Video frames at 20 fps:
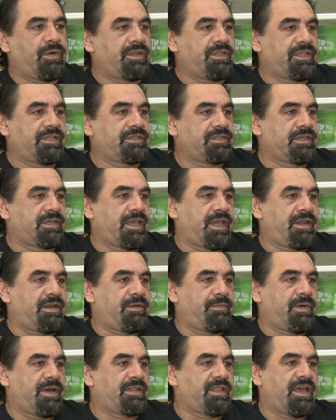What does he care
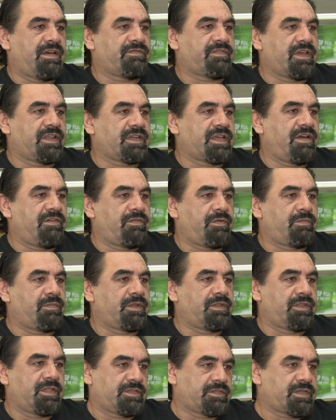about the Afghan
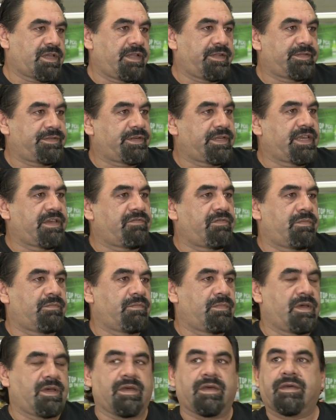government? This country give
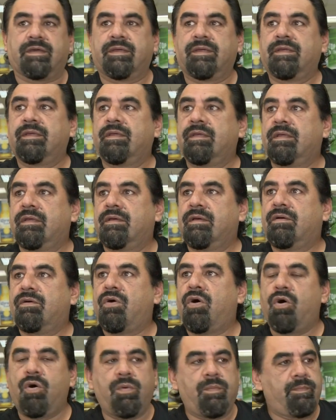him a uh,
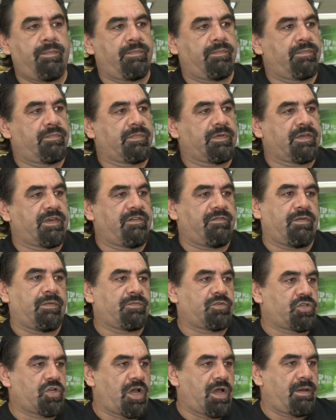home give
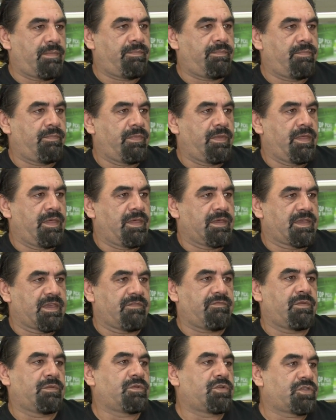him job,
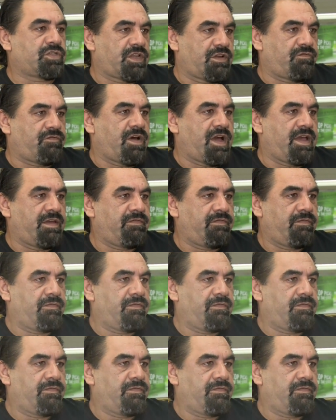give him to survive.